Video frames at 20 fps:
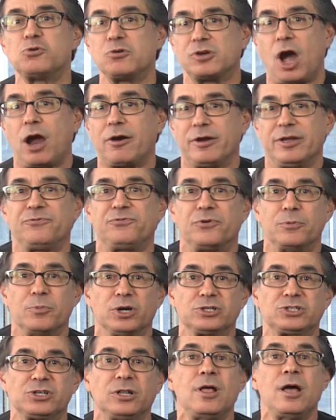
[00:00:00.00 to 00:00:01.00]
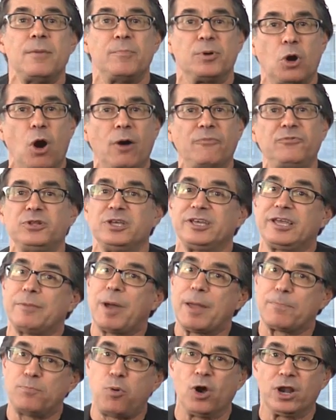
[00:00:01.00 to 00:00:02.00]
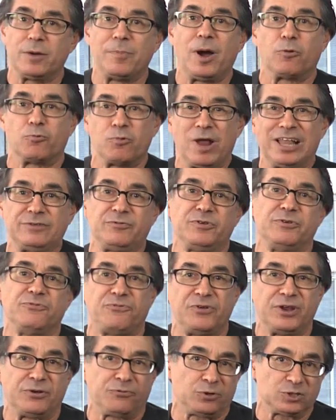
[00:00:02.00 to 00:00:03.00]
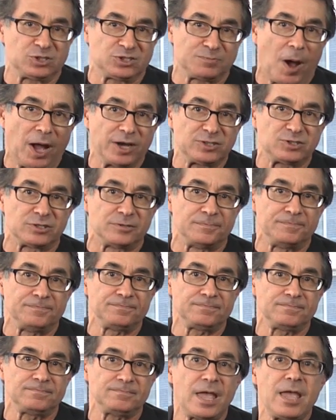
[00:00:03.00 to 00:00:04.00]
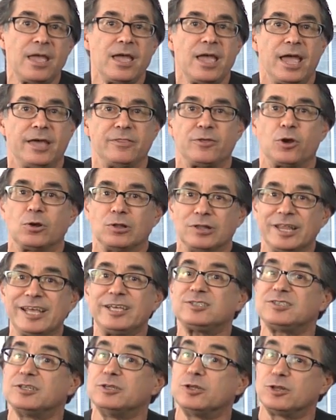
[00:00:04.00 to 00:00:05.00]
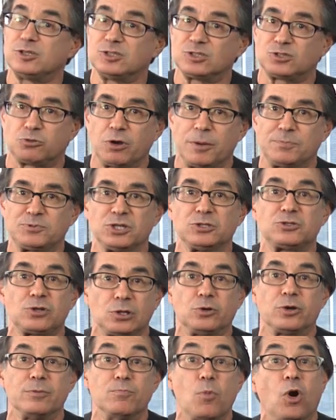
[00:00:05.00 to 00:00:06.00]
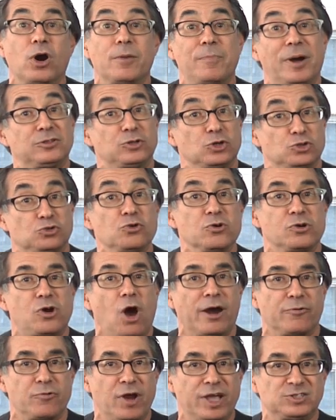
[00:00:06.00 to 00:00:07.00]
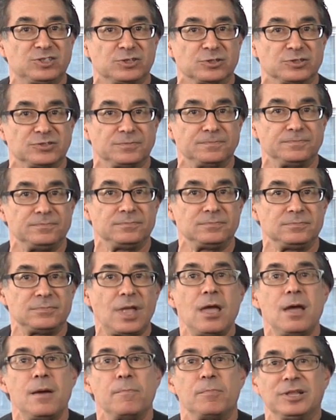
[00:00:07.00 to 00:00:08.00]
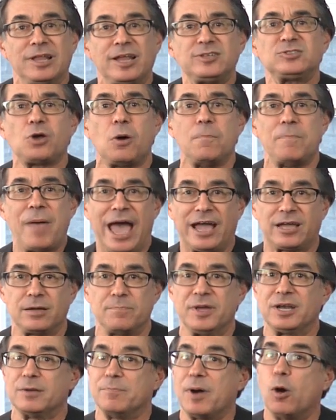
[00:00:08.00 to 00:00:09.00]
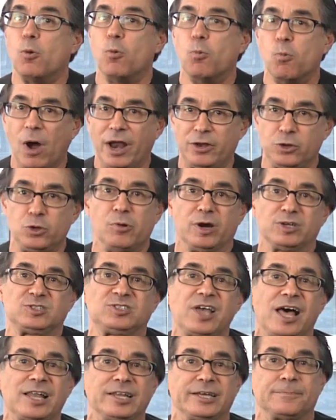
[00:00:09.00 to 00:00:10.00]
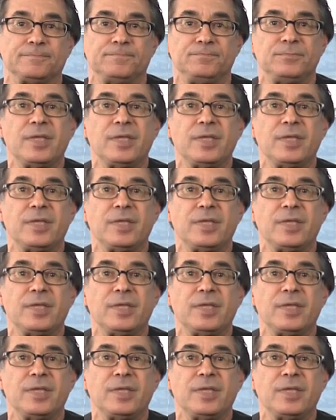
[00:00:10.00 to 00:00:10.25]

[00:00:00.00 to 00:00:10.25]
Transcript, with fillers: TrueCar infomercial, but hopefully you get my point about relevant fit for a sponsor. And there are links in the description to learn more about the TrueCar racers. But let's go back a bit about what you are selling.